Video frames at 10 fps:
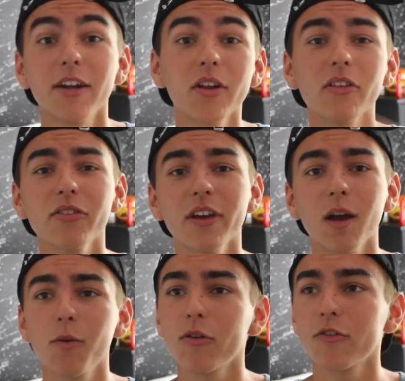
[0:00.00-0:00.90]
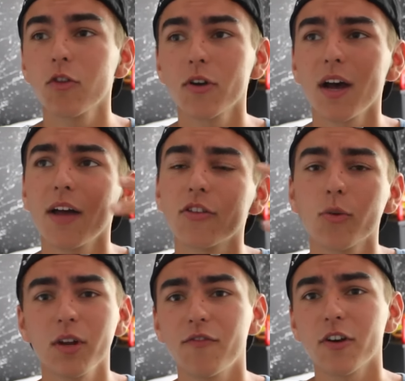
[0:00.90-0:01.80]
And another thing, I'm going to Florida on the
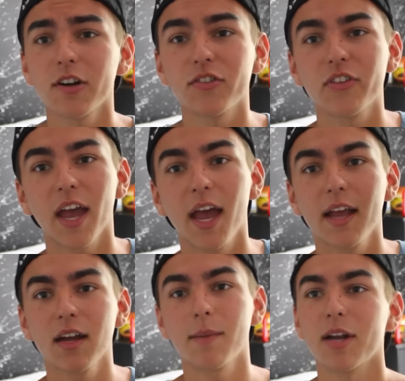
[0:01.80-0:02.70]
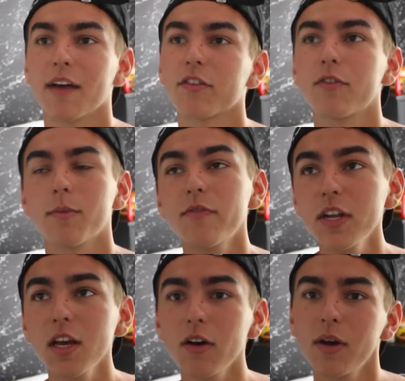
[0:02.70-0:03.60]
21st, and I'm gonna have to film a
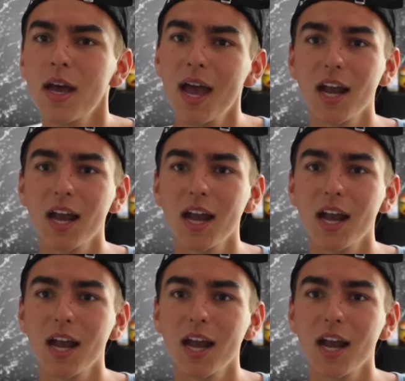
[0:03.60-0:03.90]
video,